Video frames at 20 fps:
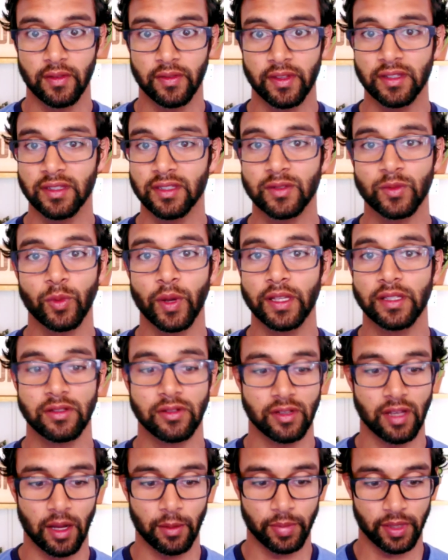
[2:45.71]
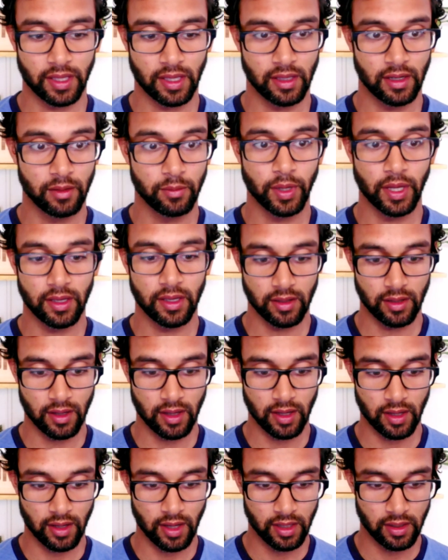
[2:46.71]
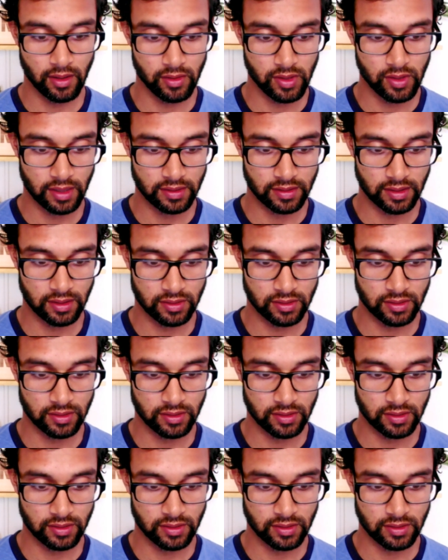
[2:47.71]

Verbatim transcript: This is way too complicated, but I know you guys at